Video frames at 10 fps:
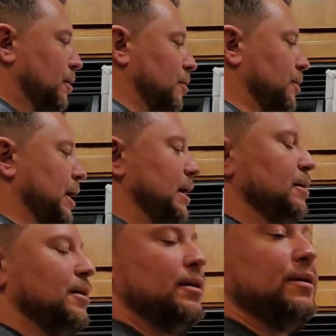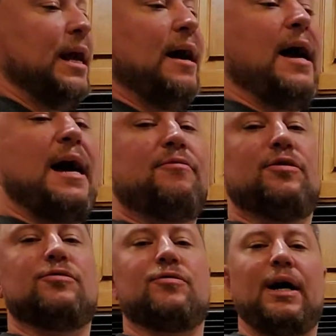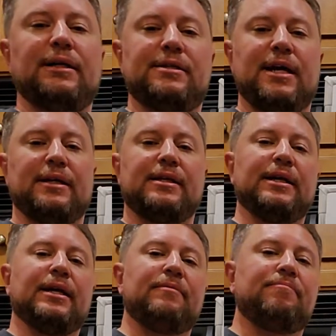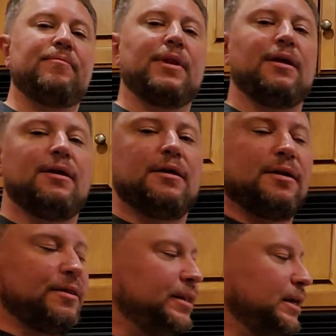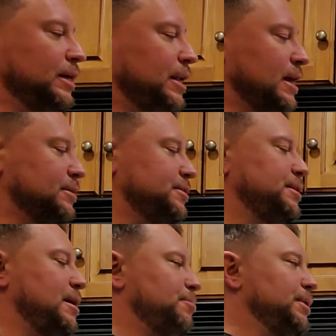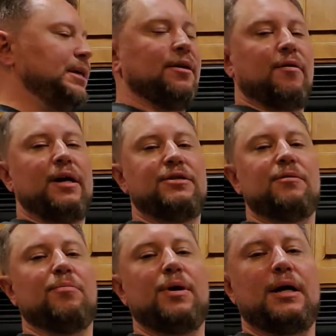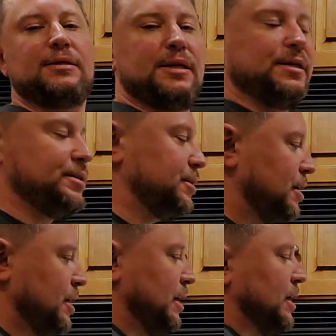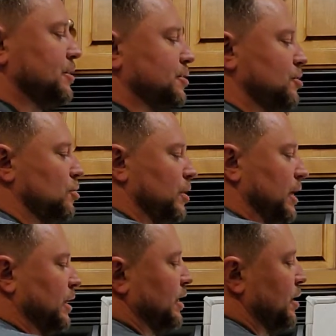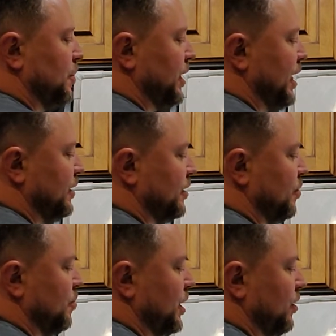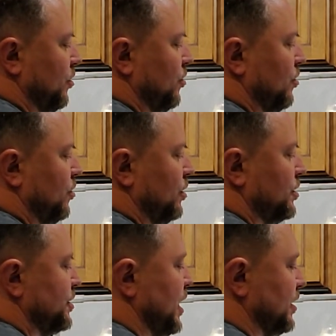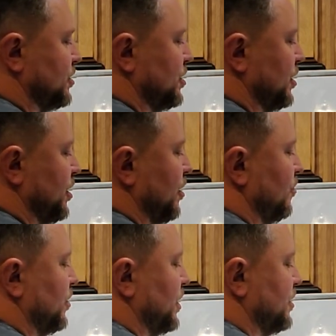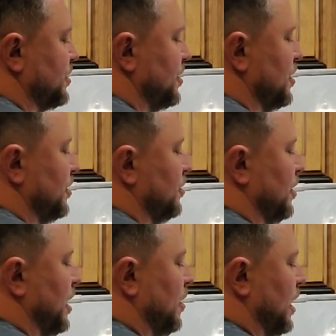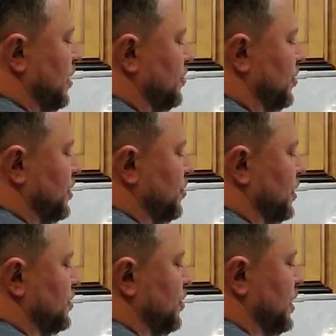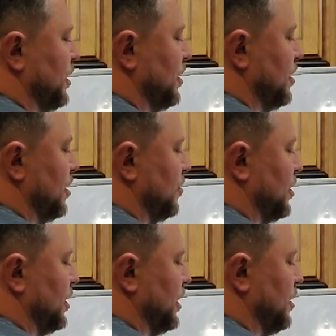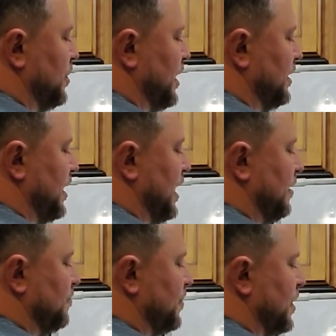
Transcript: Okay? Now, after trisecting it, the next step in the iteration process is to eliminate the middle section of this. You know how I have 3, 3, 3? I'm going to eliminate that.